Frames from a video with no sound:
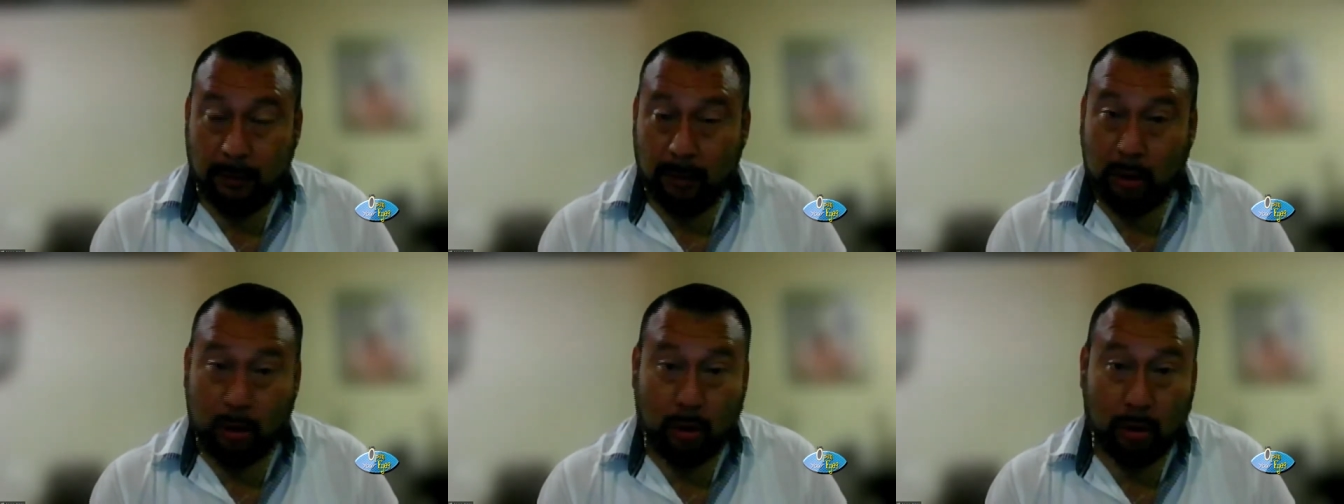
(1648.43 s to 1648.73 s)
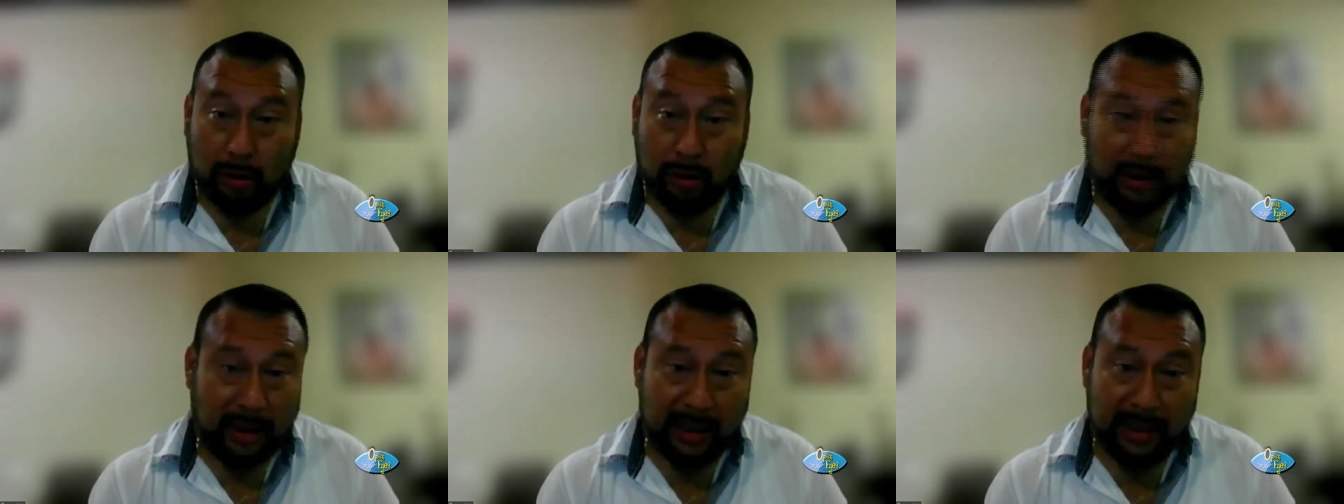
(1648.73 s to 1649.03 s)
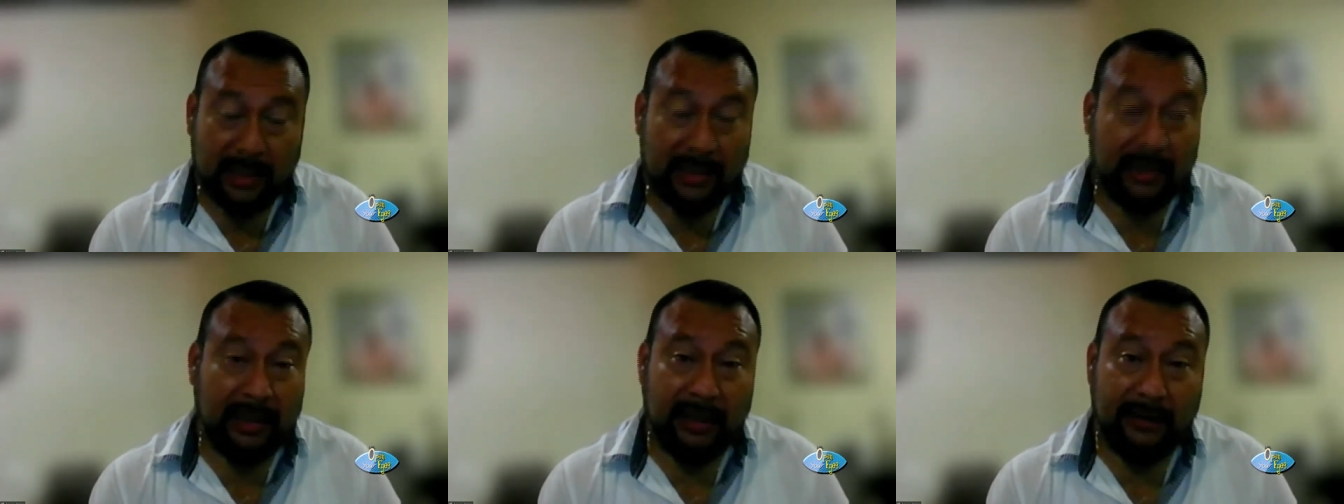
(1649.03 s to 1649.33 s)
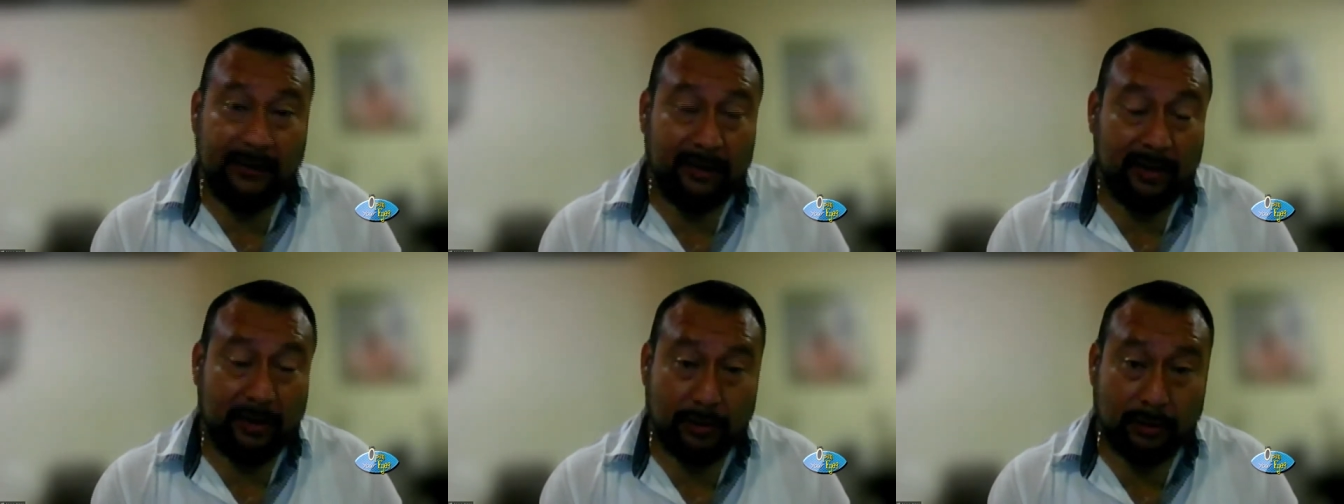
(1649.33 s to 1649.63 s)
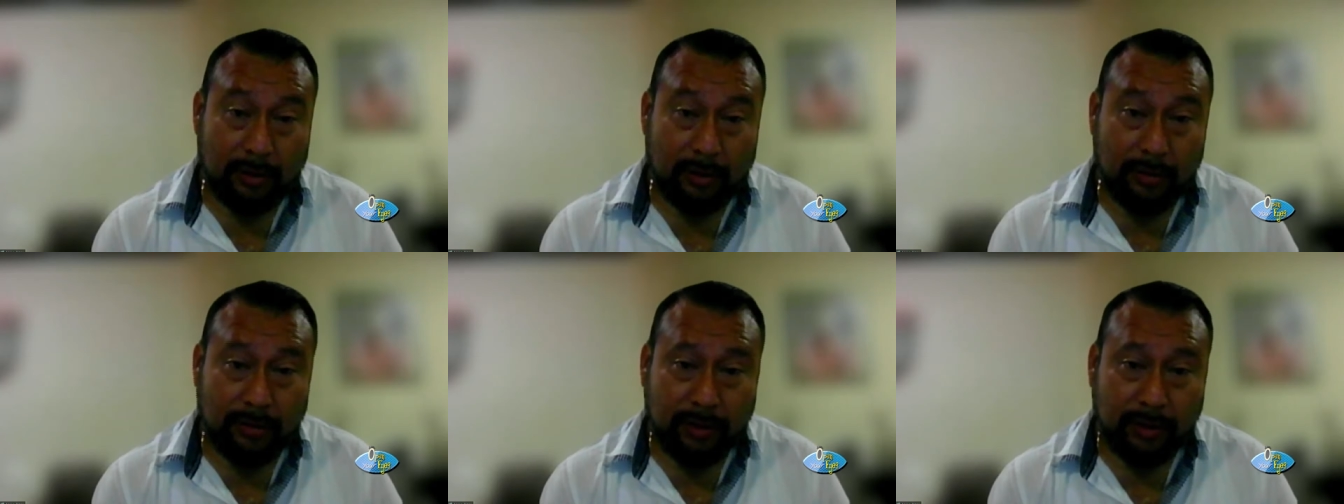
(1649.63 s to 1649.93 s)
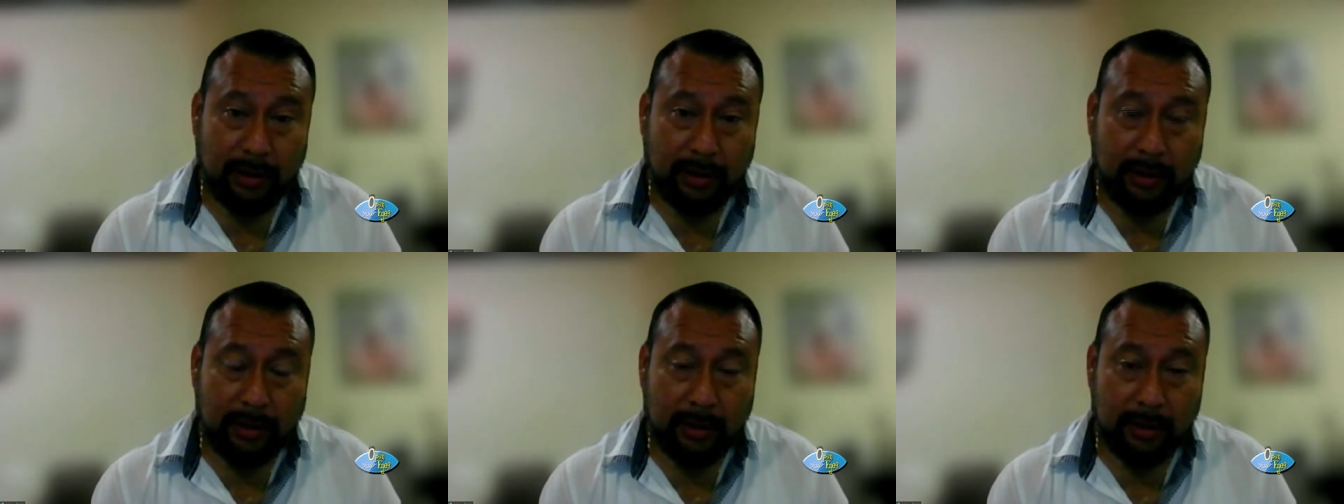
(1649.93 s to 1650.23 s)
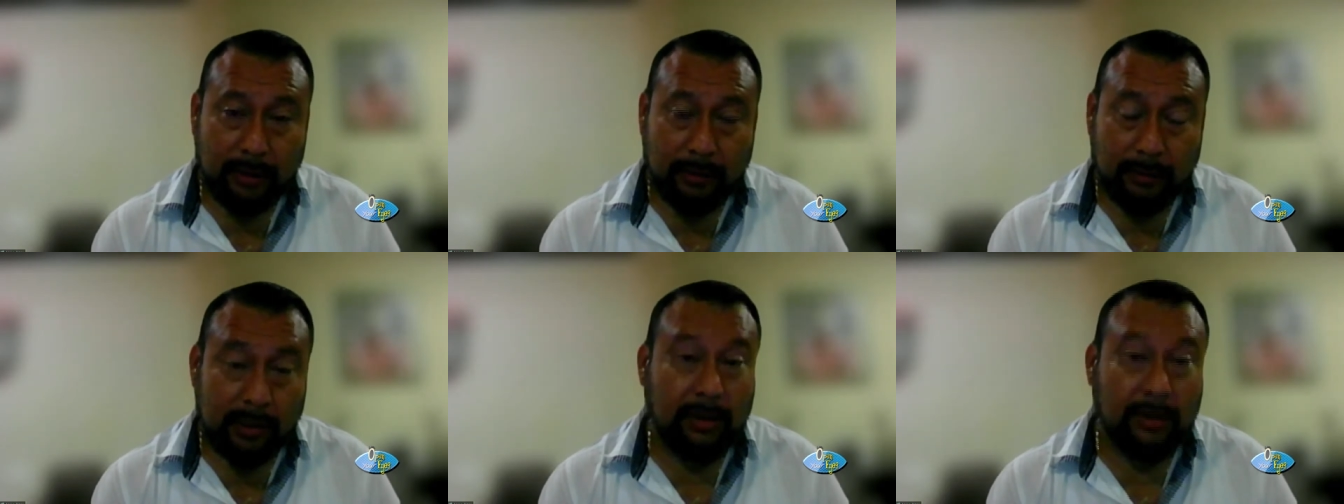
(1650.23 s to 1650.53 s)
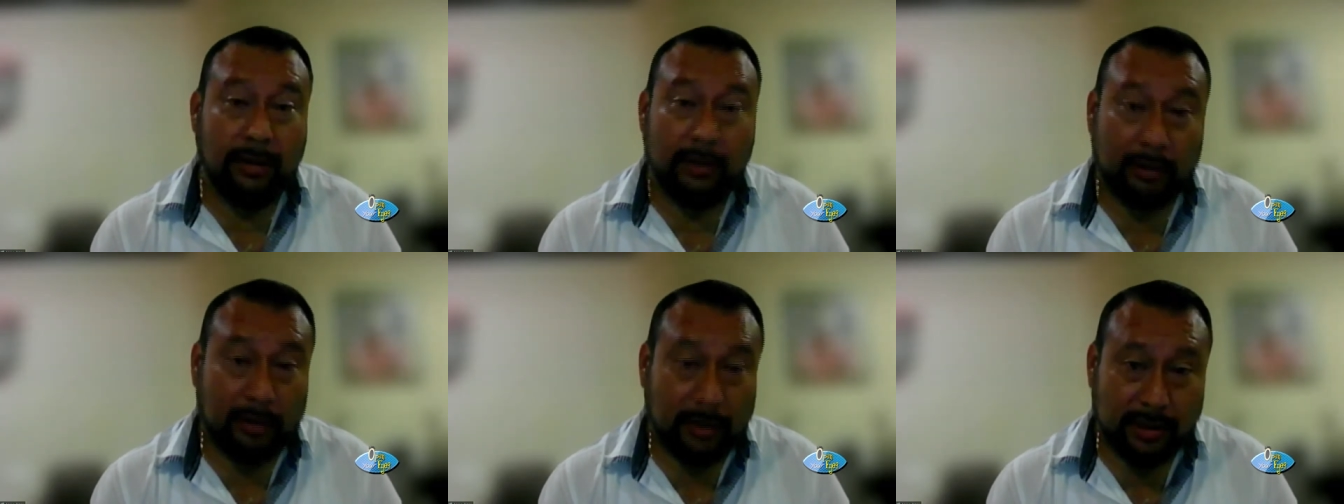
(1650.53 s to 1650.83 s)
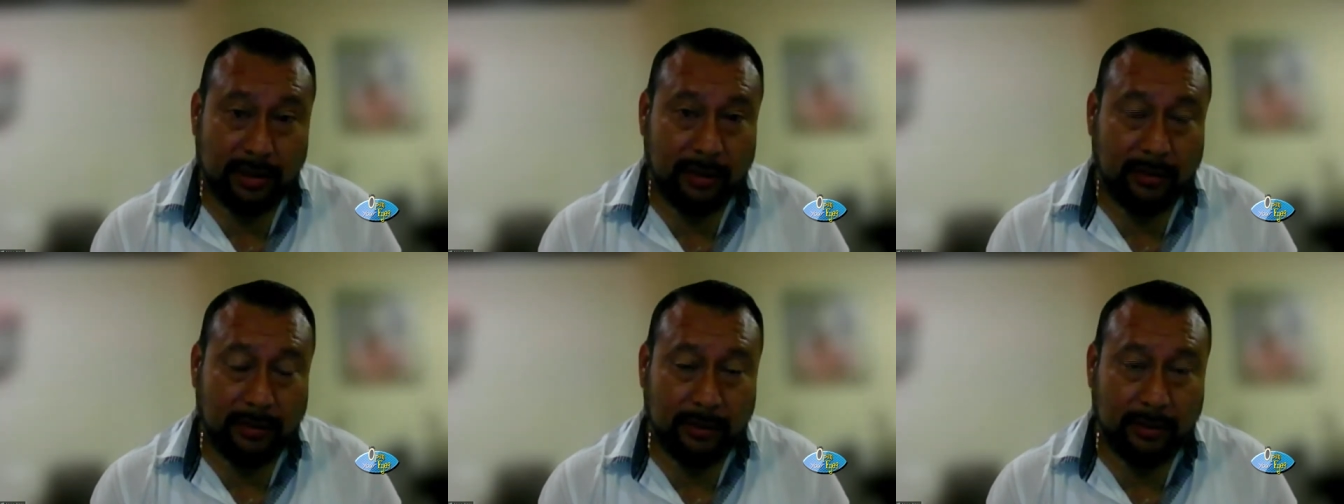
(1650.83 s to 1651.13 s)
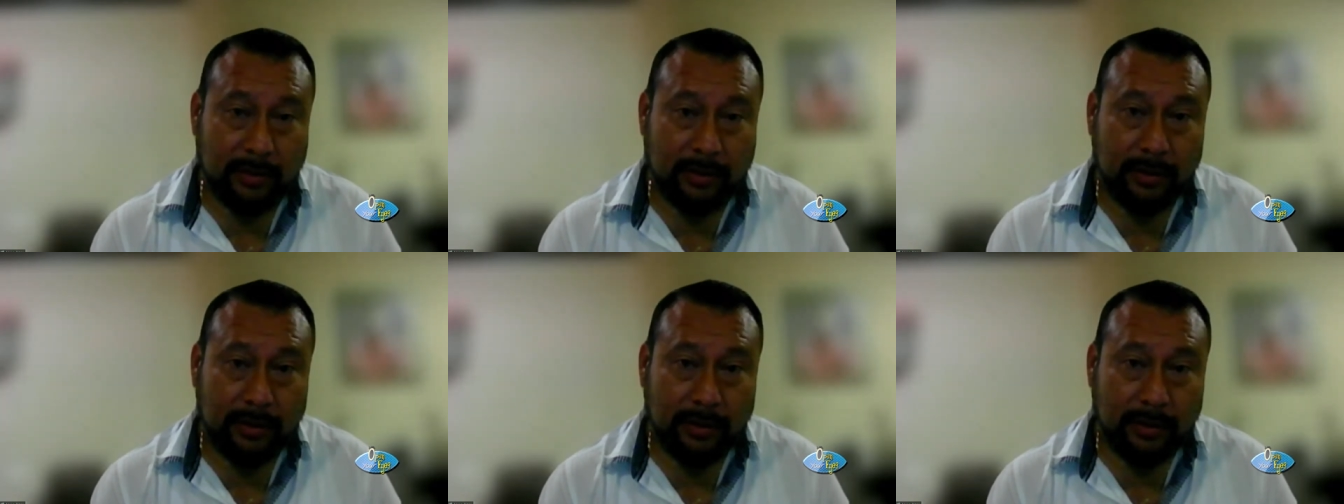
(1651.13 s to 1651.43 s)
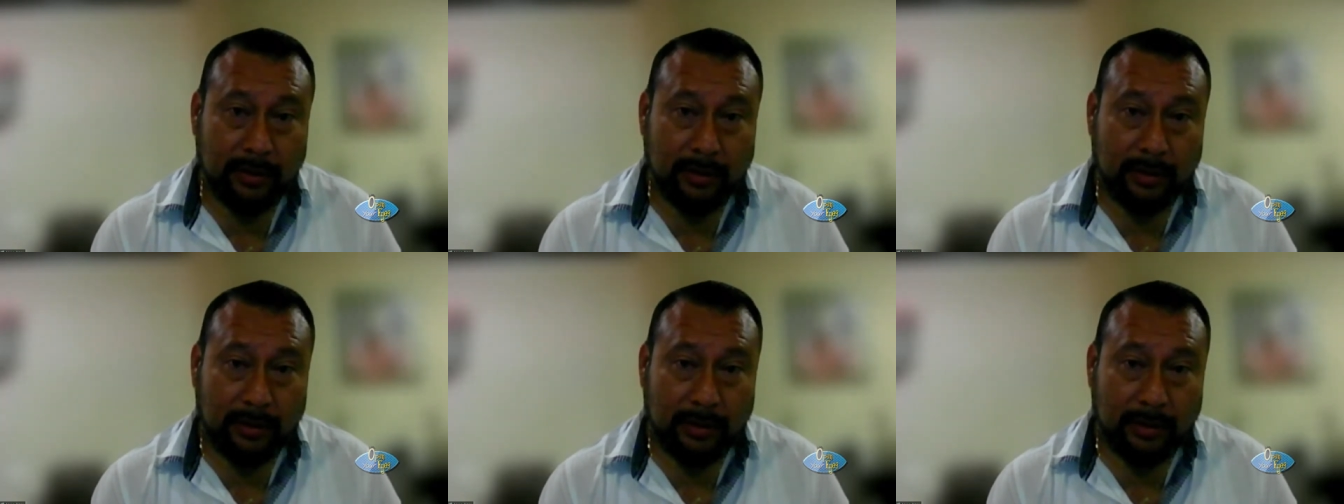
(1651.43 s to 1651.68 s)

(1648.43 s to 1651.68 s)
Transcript: with containers leaving this country with agriculture goods.